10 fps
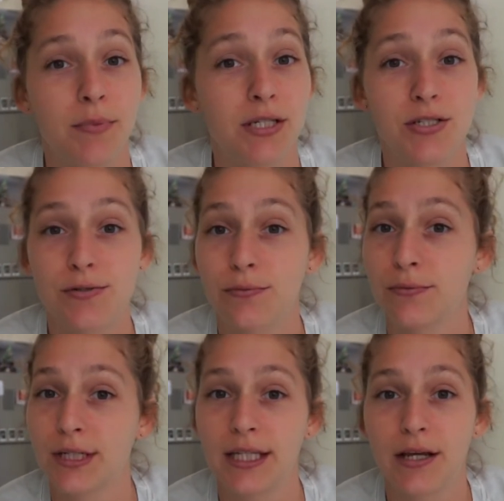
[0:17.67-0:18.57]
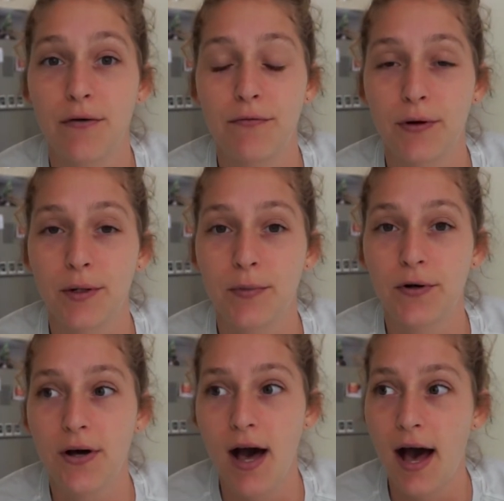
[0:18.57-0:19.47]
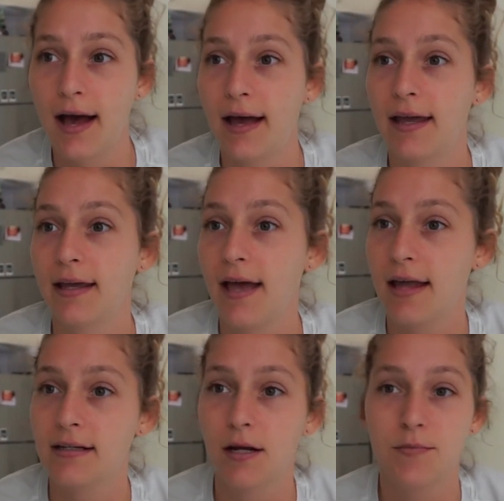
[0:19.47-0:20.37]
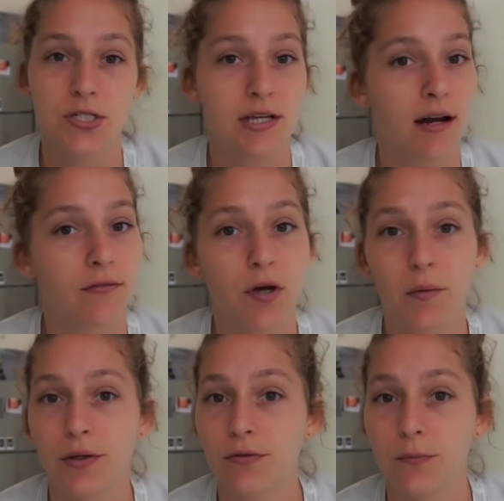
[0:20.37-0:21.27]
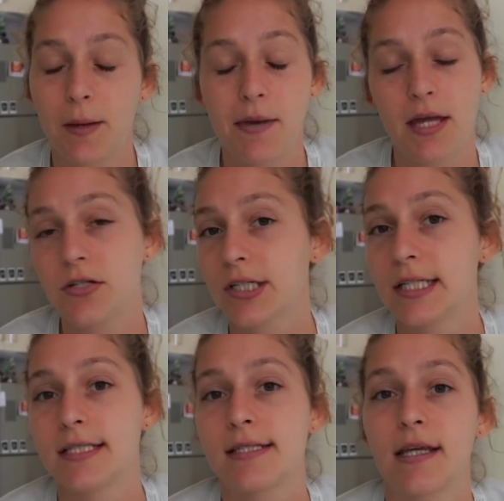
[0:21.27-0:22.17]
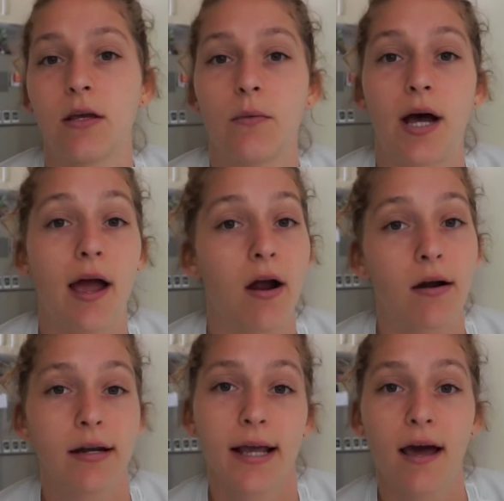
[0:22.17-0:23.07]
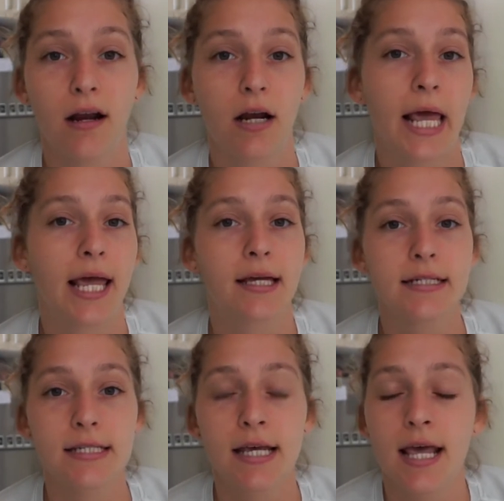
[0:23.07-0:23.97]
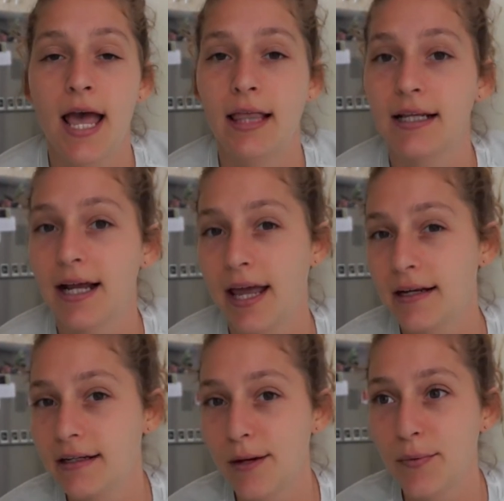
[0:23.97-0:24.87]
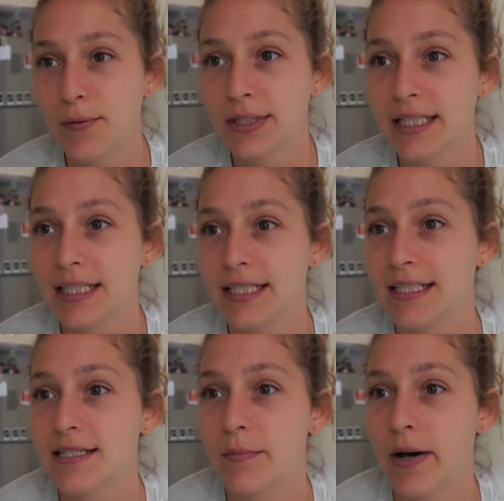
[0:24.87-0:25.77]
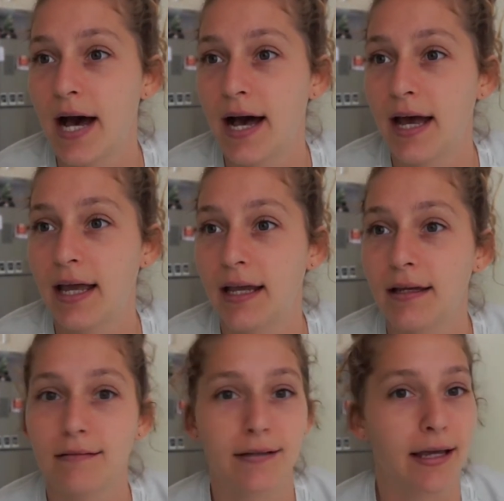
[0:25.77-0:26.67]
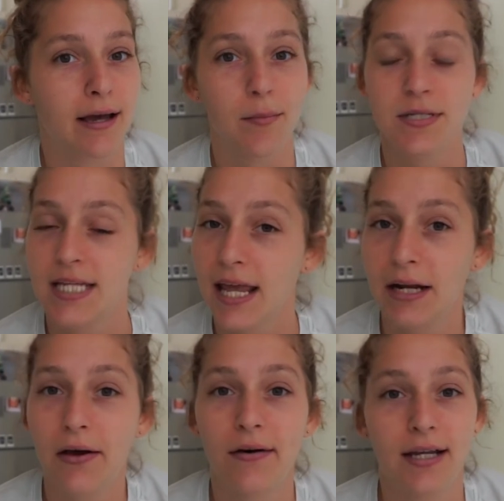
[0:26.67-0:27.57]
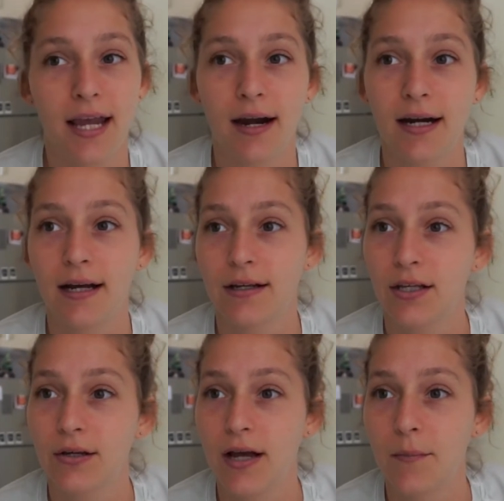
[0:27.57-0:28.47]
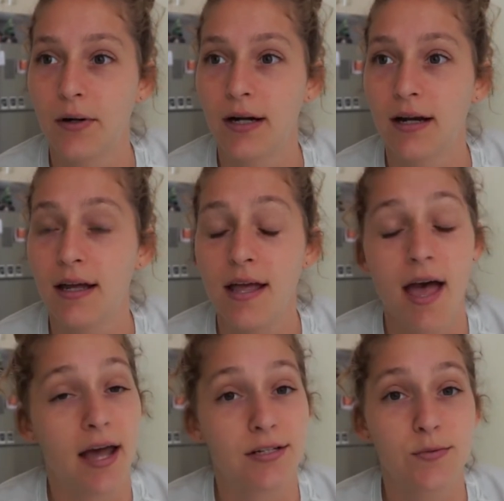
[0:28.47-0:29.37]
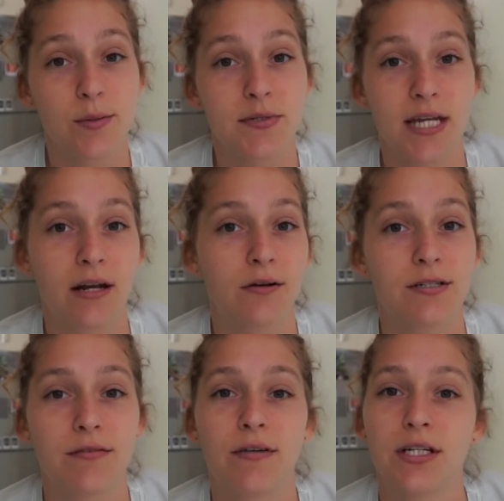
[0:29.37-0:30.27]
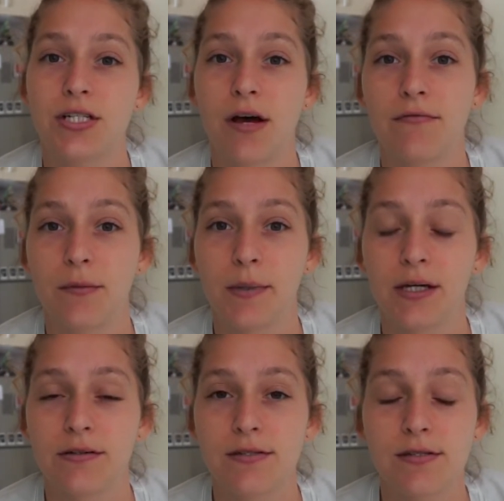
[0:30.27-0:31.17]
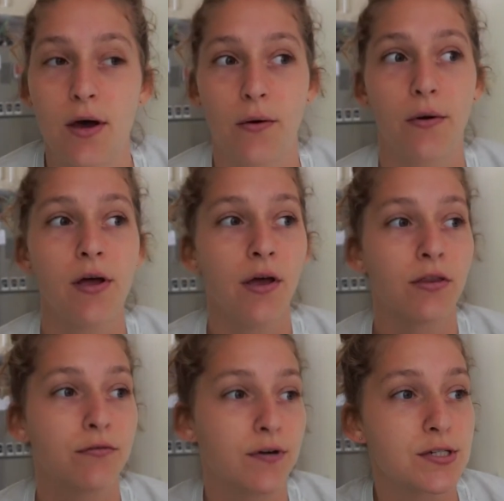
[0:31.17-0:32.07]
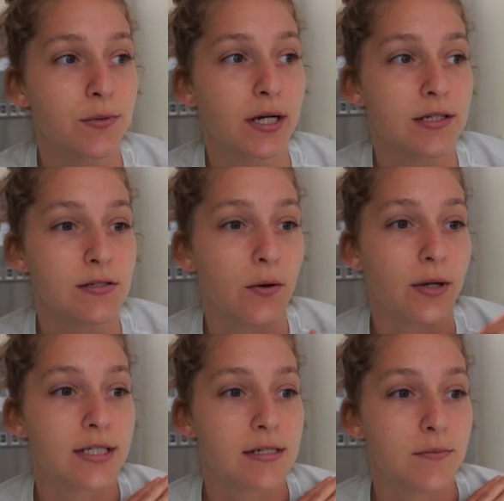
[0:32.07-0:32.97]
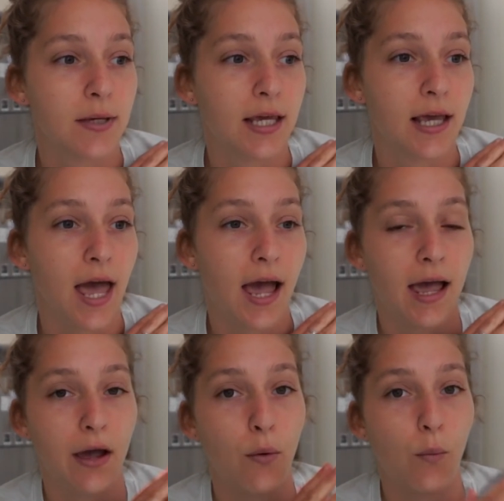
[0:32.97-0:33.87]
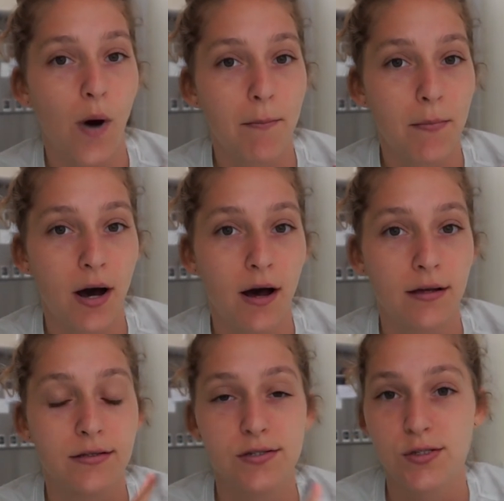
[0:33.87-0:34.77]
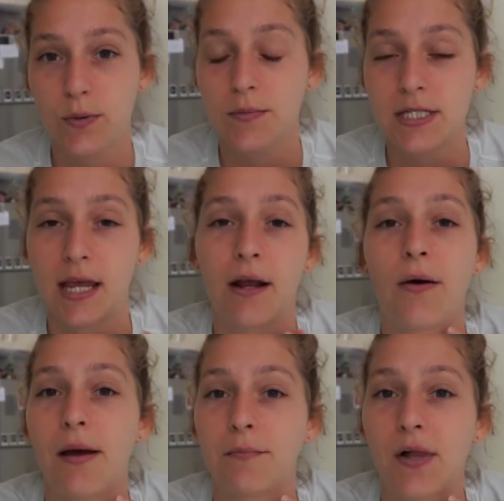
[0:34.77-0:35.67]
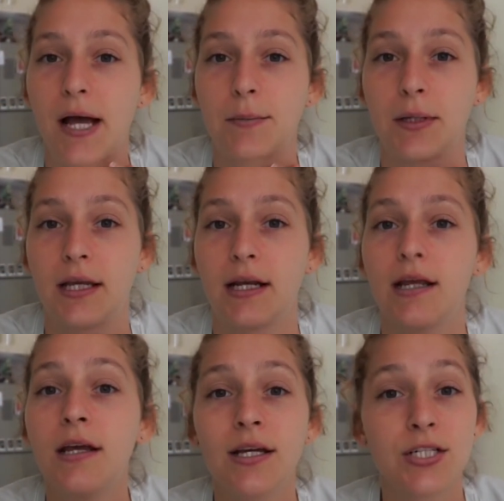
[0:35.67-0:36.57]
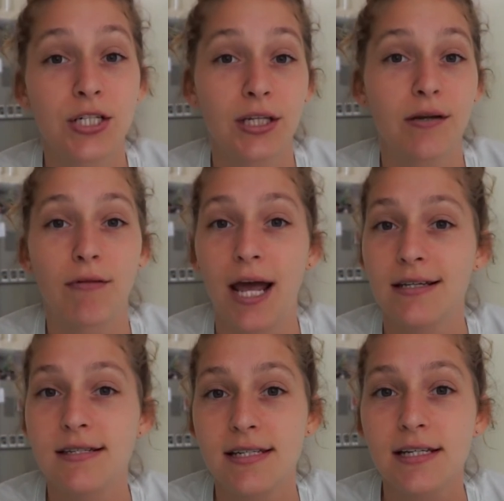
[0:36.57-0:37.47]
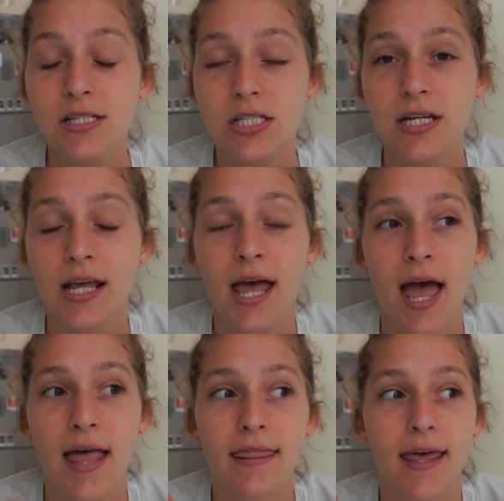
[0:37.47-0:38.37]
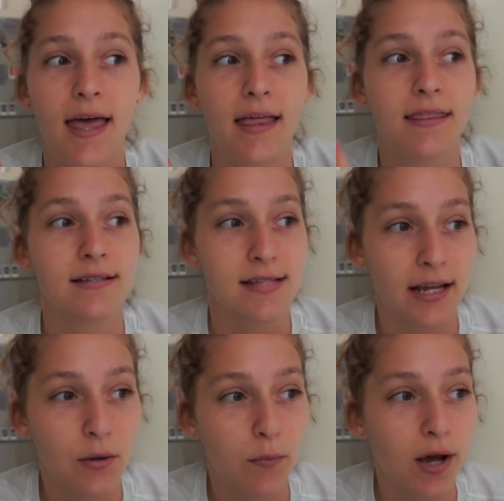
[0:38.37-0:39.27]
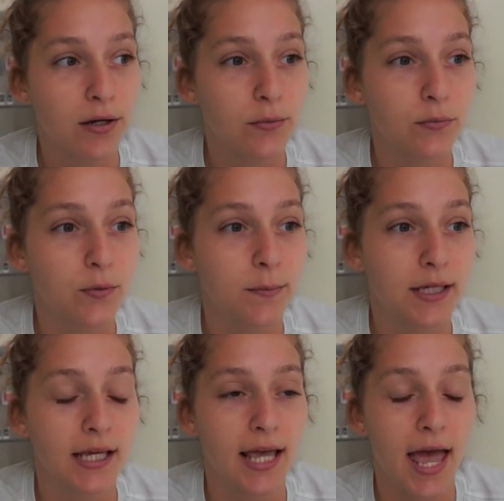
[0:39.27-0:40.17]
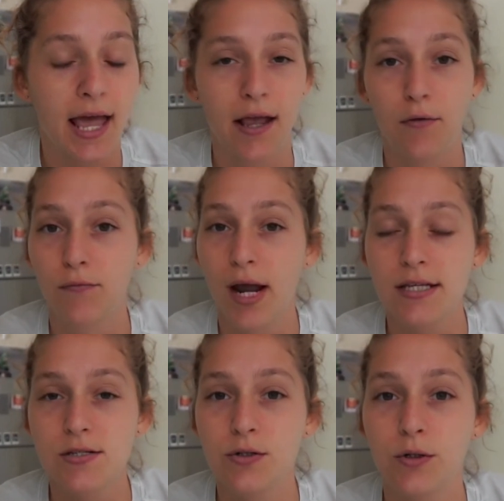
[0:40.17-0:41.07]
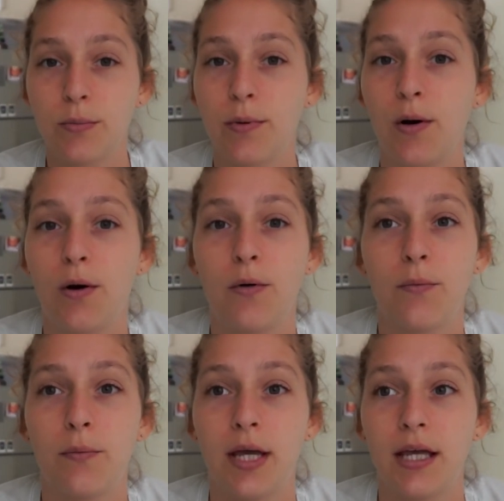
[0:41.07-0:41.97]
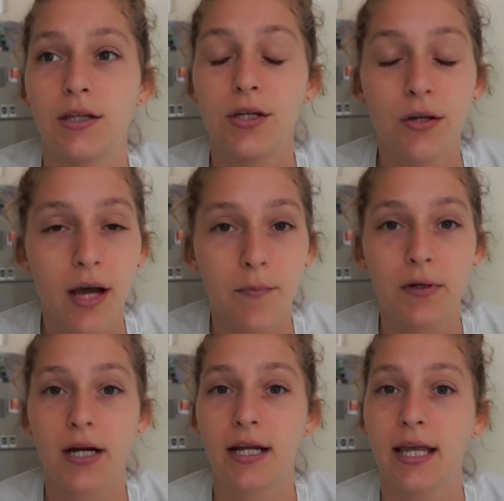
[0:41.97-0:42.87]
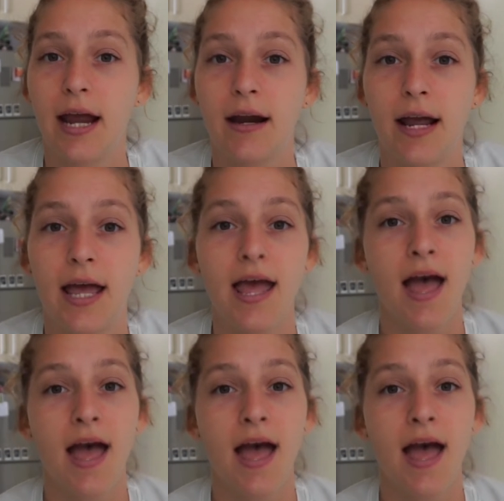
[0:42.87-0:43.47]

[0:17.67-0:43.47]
be just really affordable. I ended up just kind of going through my pantry and seeing what I already had on hand, and then I ended up only needing to buy like a potato, a carrot, a cucumber, and a sweet potato to finish off the meal. So the first one is going to be a 1-pot sweet potato and black bean chili rice dish. And then the second one will be a rice noodle bowl with cucumber and carrot